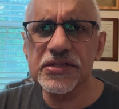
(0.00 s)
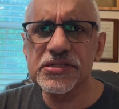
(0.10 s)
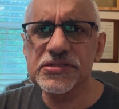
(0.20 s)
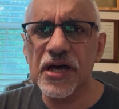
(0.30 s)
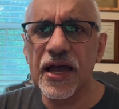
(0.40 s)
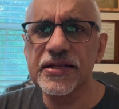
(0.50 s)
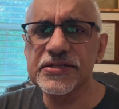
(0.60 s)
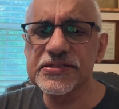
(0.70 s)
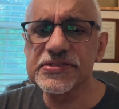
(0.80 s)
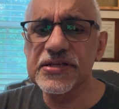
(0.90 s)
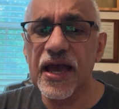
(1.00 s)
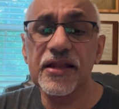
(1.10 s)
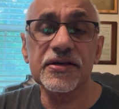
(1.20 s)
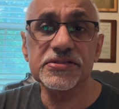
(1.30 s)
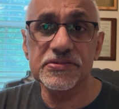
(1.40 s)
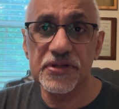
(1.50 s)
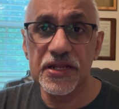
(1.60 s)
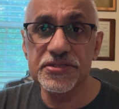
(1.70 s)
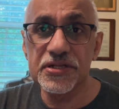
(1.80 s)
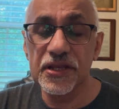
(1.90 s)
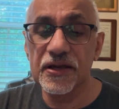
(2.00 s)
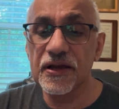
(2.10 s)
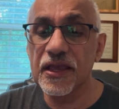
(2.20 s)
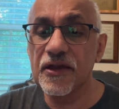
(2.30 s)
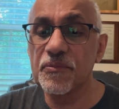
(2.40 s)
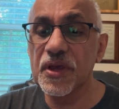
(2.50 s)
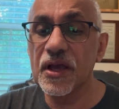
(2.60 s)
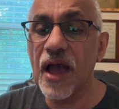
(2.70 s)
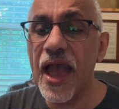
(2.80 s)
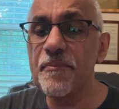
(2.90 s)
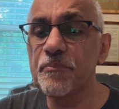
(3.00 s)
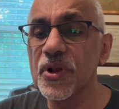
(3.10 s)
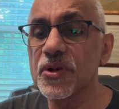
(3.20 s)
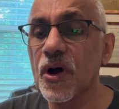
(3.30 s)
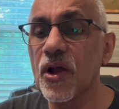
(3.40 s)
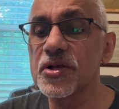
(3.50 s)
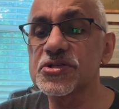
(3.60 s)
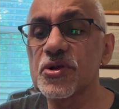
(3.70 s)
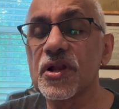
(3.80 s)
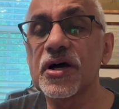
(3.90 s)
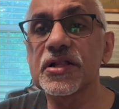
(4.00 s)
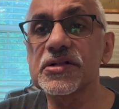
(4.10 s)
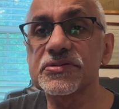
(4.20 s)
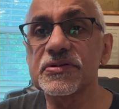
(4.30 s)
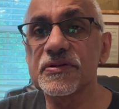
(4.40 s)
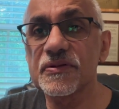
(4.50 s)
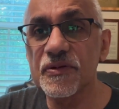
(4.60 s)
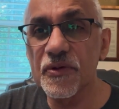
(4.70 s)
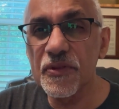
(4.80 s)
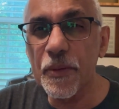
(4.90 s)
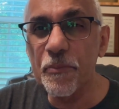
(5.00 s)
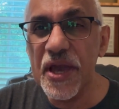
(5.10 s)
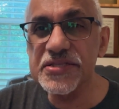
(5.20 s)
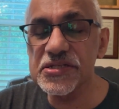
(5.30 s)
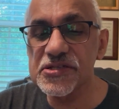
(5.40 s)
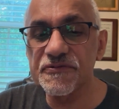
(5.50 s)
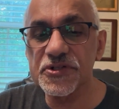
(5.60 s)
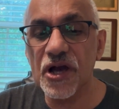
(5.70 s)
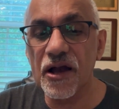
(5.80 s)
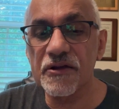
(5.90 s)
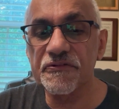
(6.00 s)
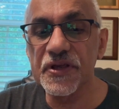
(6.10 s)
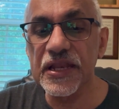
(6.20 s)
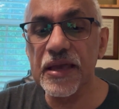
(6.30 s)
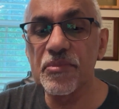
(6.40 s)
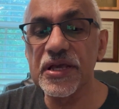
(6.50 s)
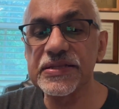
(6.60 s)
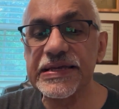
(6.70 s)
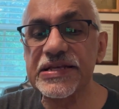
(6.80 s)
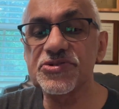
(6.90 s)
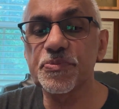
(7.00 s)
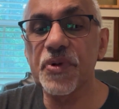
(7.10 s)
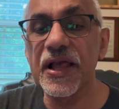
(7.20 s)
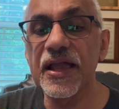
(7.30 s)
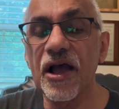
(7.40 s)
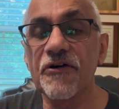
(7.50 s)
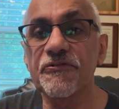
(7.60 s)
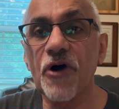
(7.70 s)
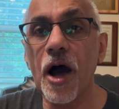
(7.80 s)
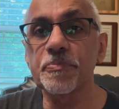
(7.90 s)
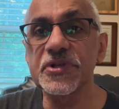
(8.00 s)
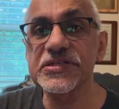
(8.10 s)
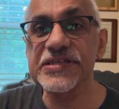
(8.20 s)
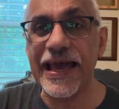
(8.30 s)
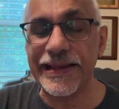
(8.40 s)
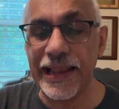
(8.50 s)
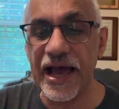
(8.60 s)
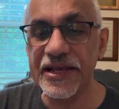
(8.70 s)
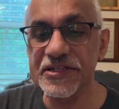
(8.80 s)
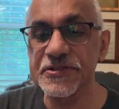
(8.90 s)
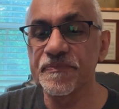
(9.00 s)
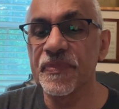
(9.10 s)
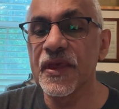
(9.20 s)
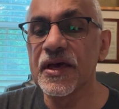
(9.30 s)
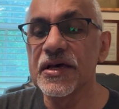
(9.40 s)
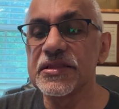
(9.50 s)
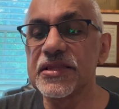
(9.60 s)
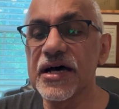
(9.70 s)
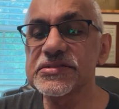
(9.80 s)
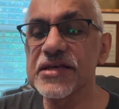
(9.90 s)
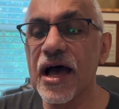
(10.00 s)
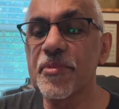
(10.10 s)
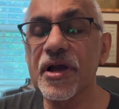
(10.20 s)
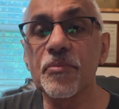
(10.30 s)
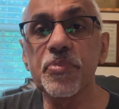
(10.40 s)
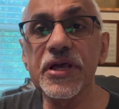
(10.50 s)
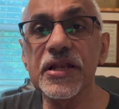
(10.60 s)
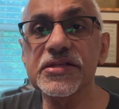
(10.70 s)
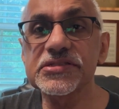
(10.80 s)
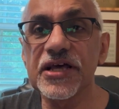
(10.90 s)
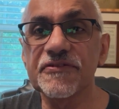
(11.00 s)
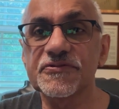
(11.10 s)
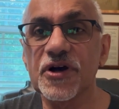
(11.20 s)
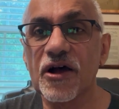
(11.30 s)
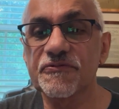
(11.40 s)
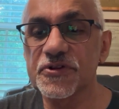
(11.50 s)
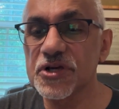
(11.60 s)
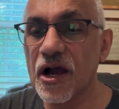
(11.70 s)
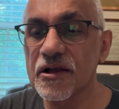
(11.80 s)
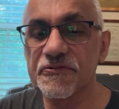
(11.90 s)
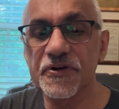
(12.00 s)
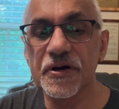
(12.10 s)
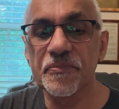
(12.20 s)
as a scientist and as an engineer gave me ample knowledge to learn the basics of photography, namely the interplay of optics and light. Thus, I'm a completely self-taught photographer.